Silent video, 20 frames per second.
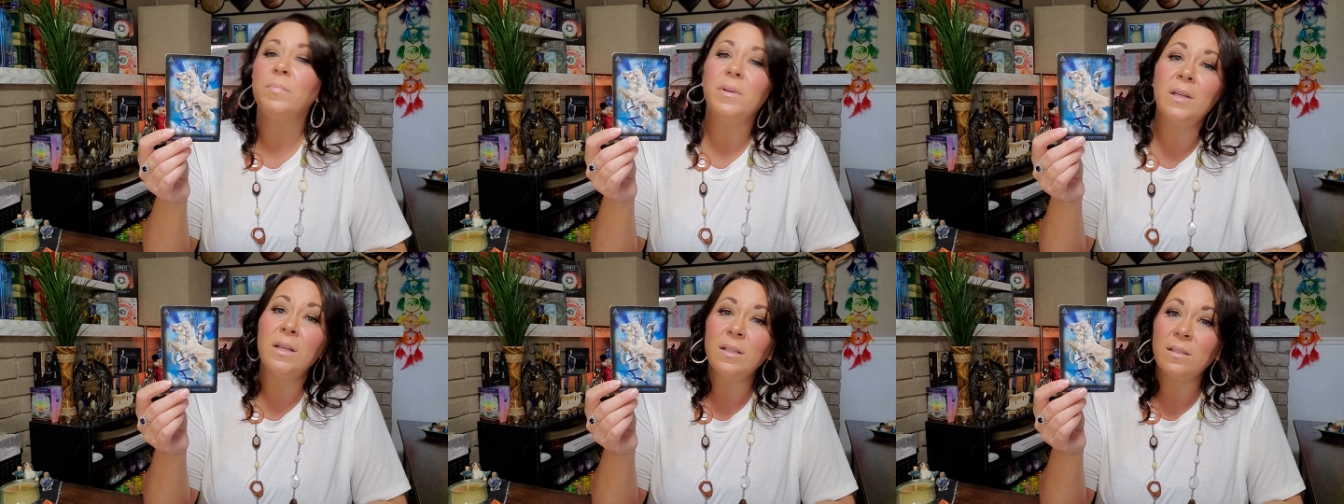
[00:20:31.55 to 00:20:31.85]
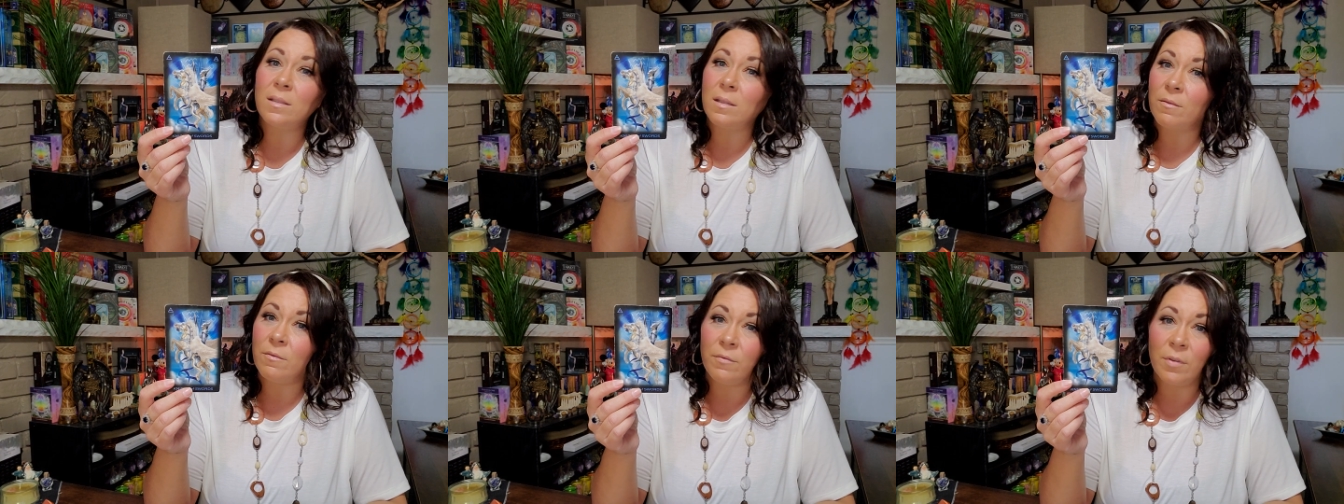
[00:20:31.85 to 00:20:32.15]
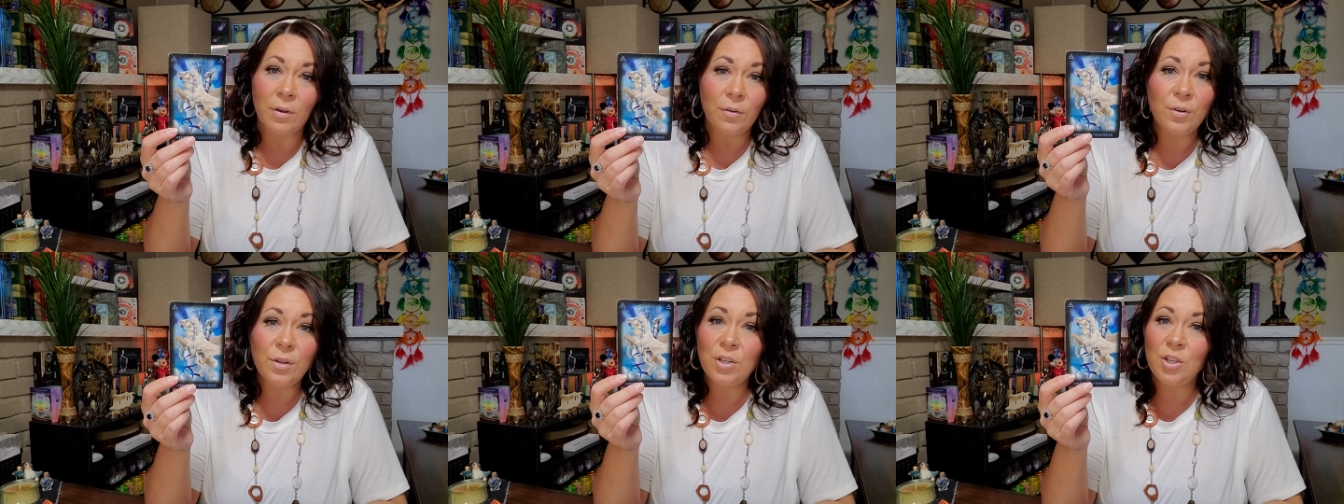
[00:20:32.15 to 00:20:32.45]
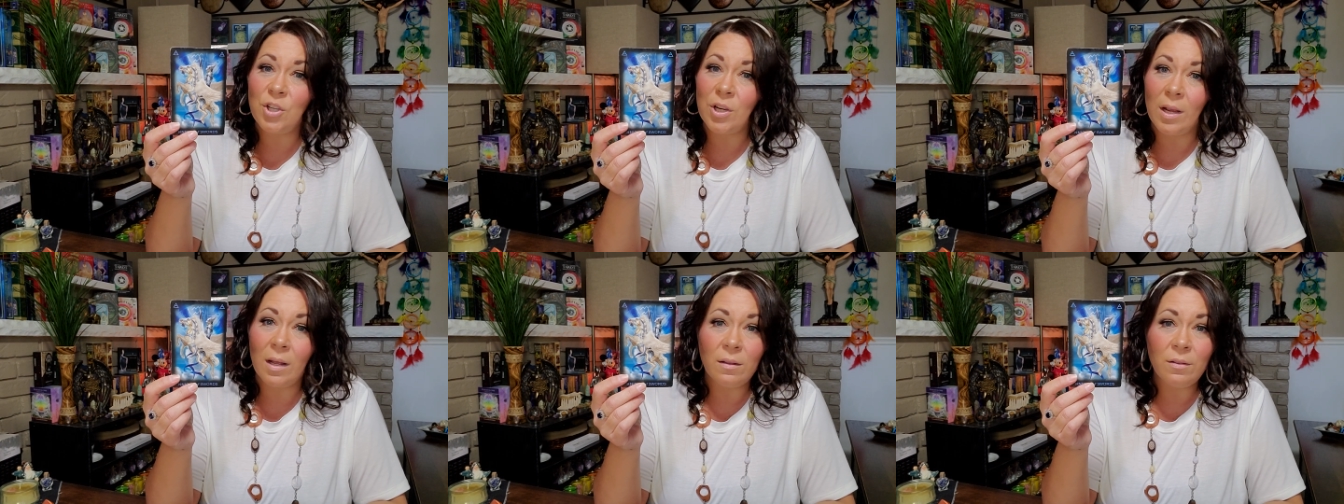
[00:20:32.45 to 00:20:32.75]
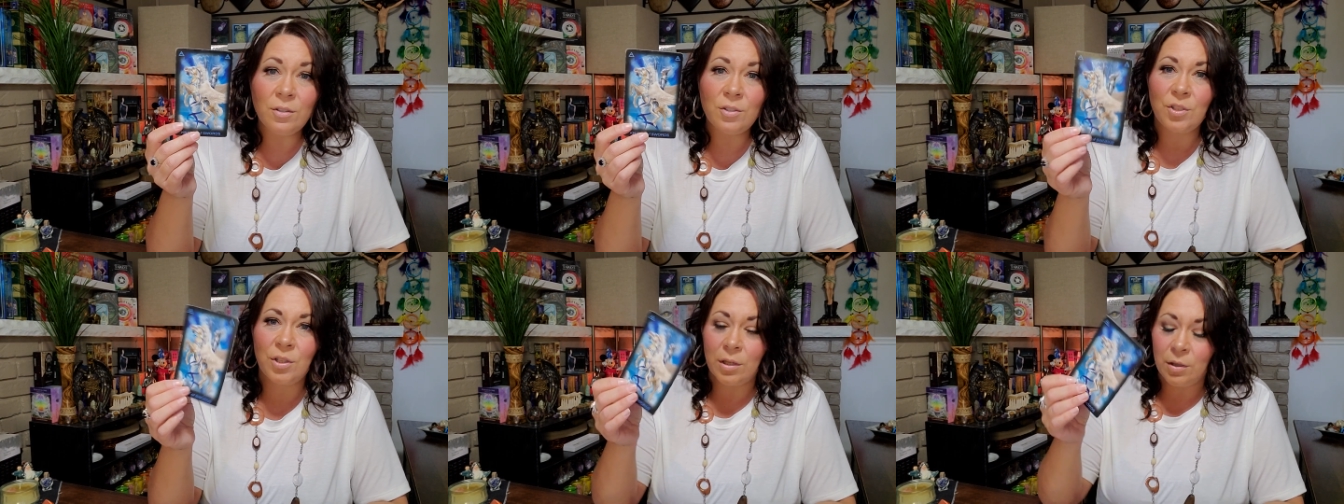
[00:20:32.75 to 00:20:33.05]
be some very
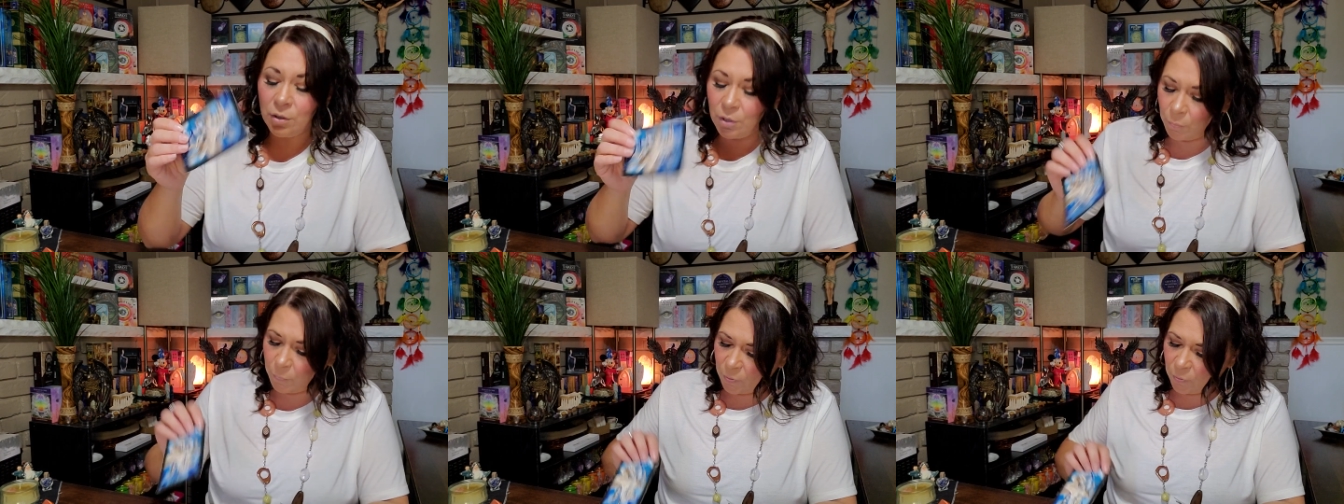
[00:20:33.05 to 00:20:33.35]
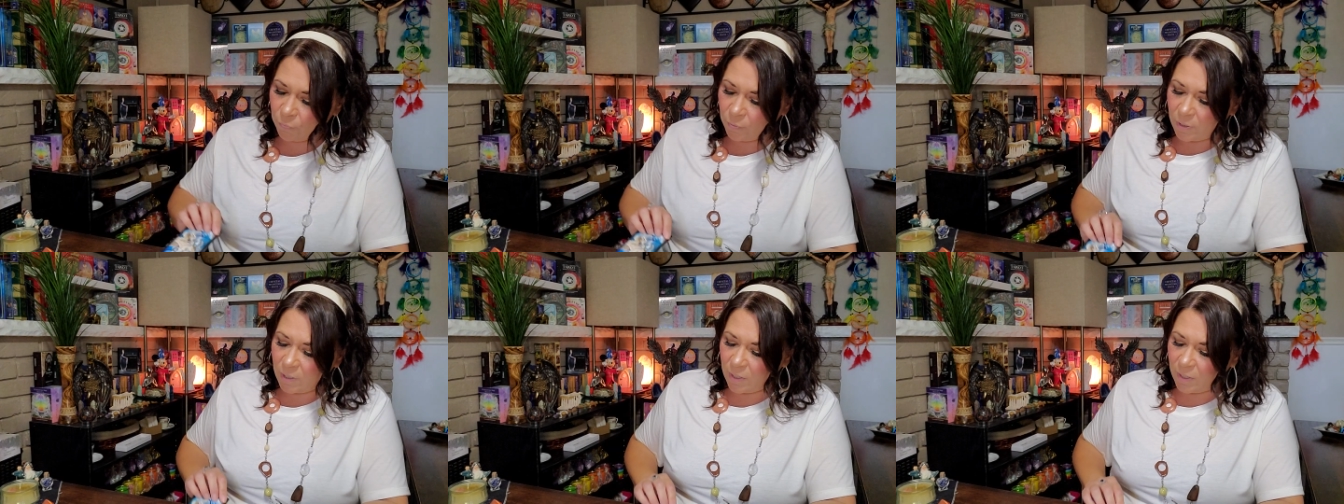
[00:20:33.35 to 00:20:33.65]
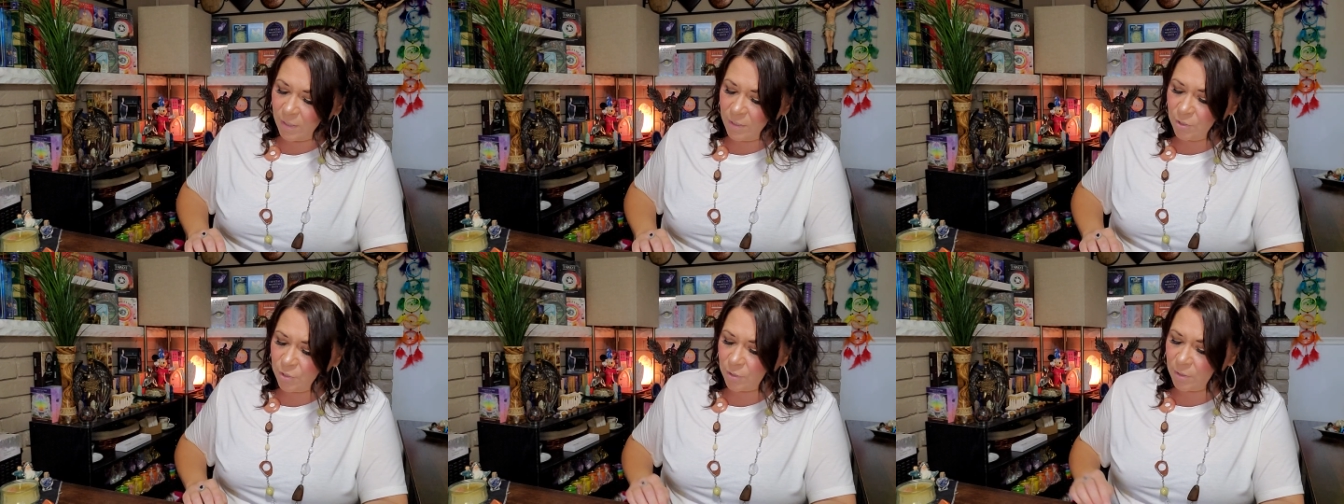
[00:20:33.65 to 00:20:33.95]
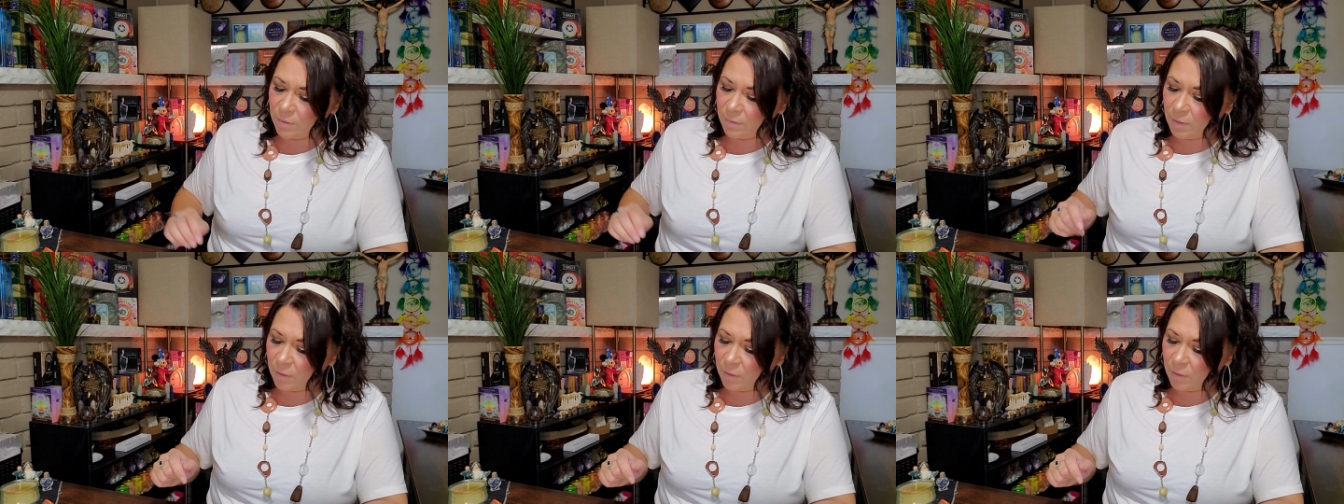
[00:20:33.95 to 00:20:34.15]
challenging communication.